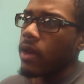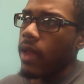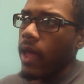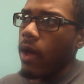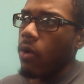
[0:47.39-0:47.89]

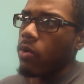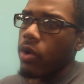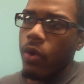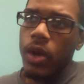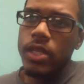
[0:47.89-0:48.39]
Now,
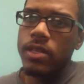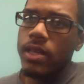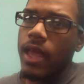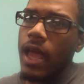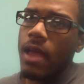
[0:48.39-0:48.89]
going into
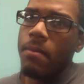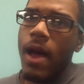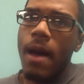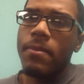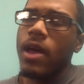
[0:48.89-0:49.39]
the
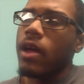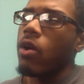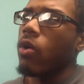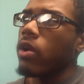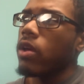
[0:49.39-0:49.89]
game, I'm not
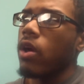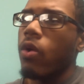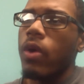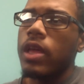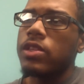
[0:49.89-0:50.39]
going to
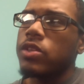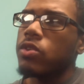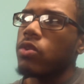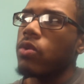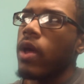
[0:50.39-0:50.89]
go
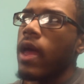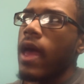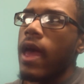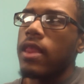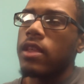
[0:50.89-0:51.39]
into
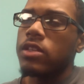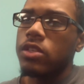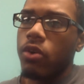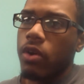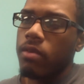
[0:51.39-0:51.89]
the
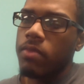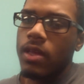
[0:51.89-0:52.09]
story,